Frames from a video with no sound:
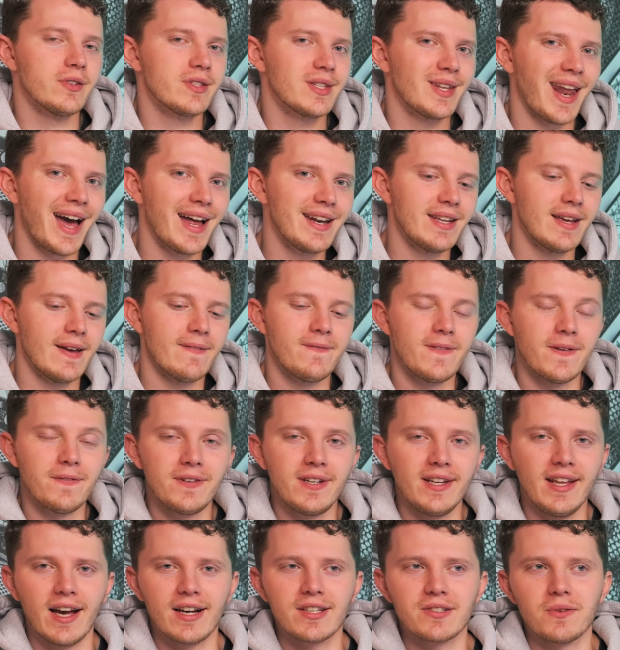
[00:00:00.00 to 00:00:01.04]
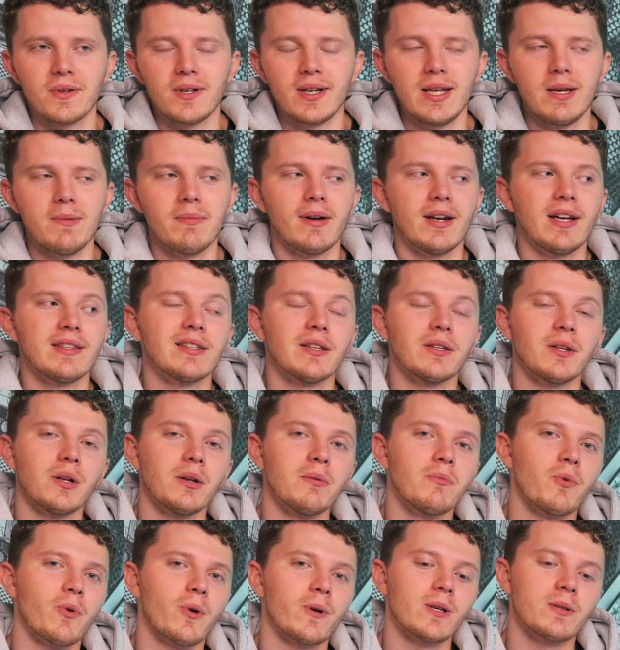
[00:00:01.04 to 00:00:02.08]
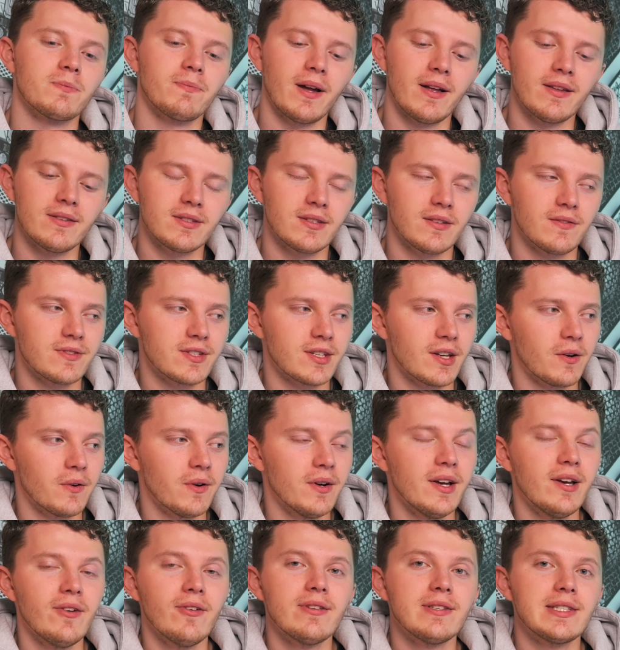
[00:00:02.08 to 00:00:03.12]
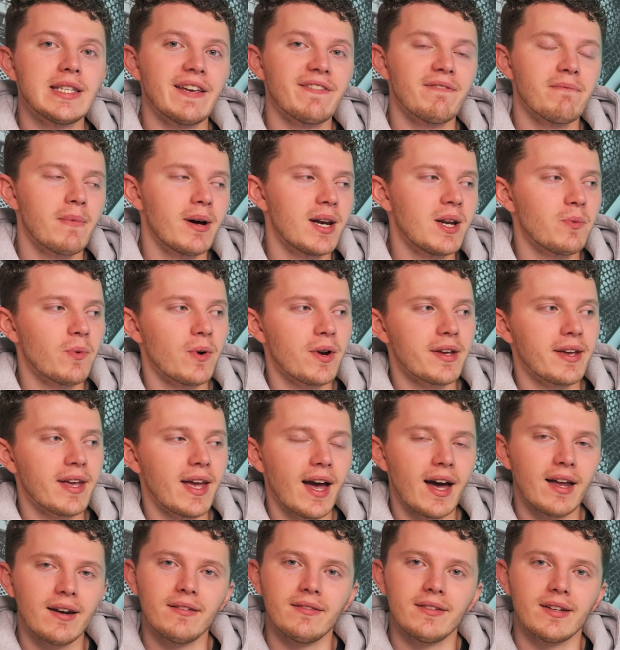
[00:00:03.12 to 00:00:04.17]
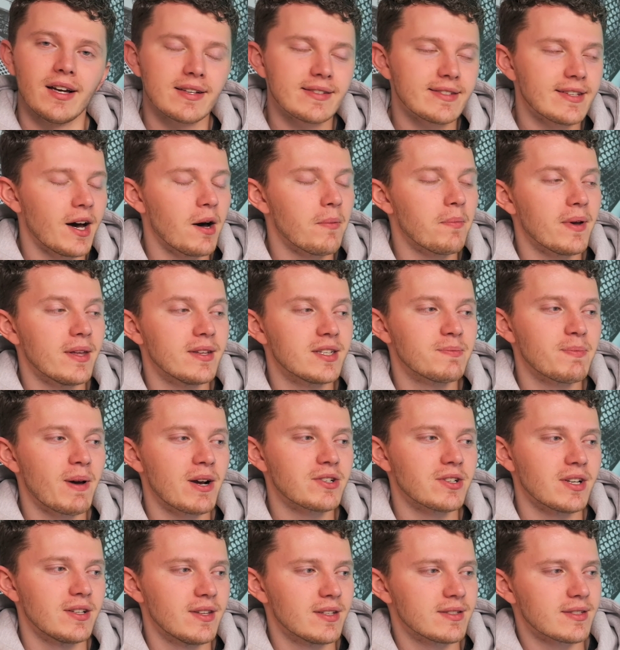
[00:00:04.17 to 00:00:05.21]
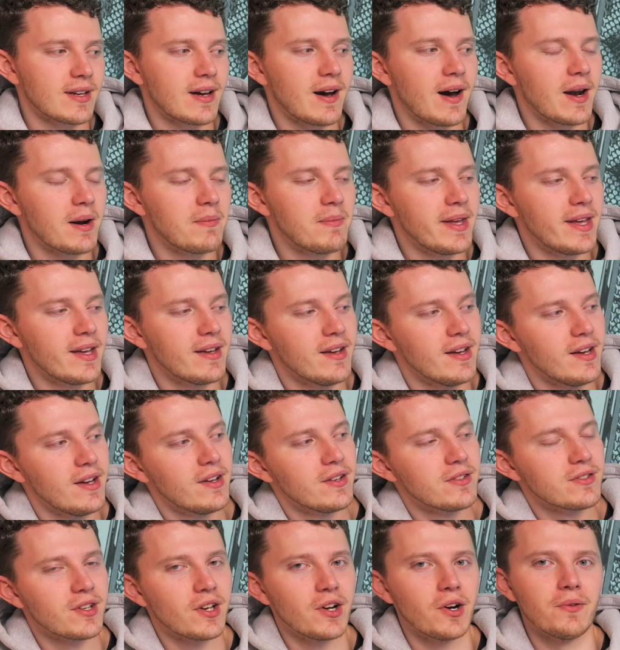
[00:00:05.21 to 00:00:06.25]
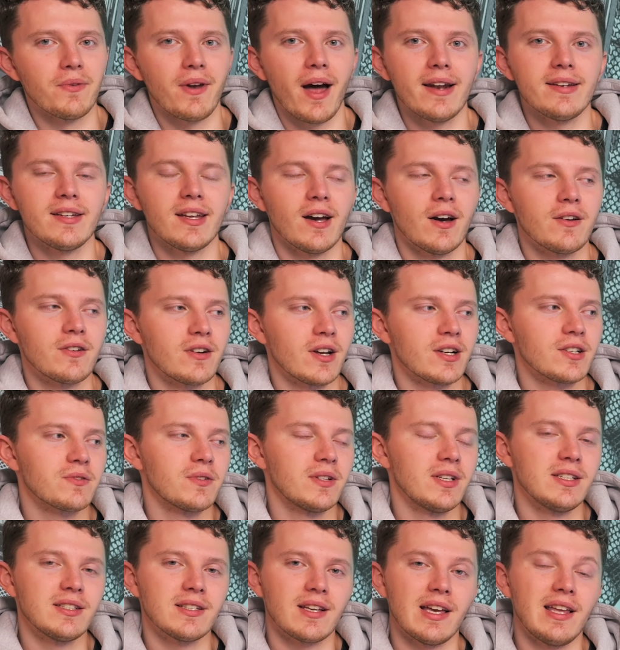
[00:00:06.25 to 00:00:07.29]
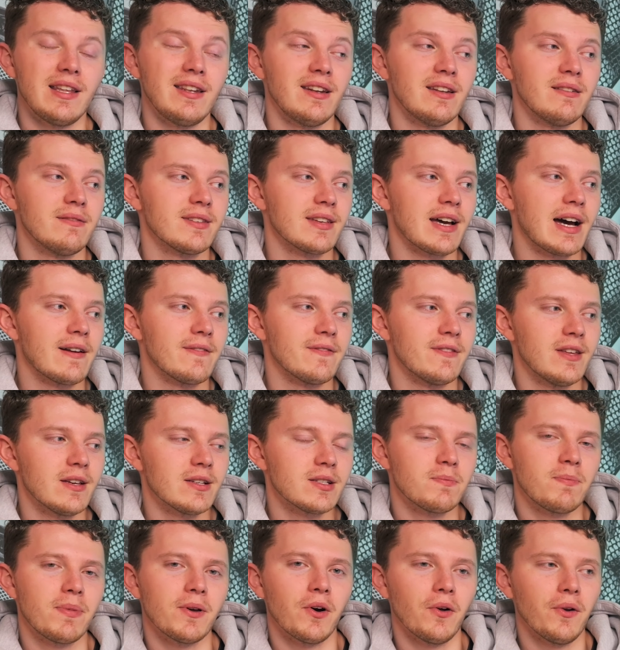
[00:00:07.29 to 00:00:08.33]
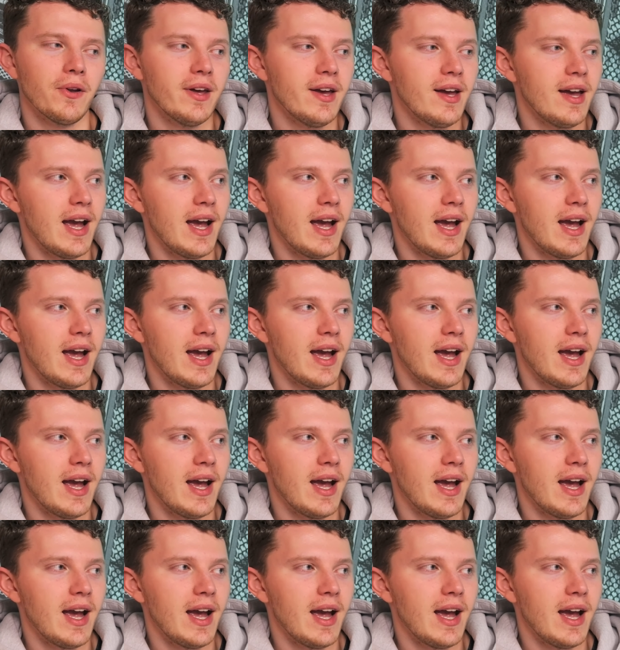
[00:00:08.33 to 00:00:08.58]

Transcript: is the 9850 X3D, but it's a little more expensive, so saving money where you can does help, especially in this economy. So 9800 X3D is inside of this build,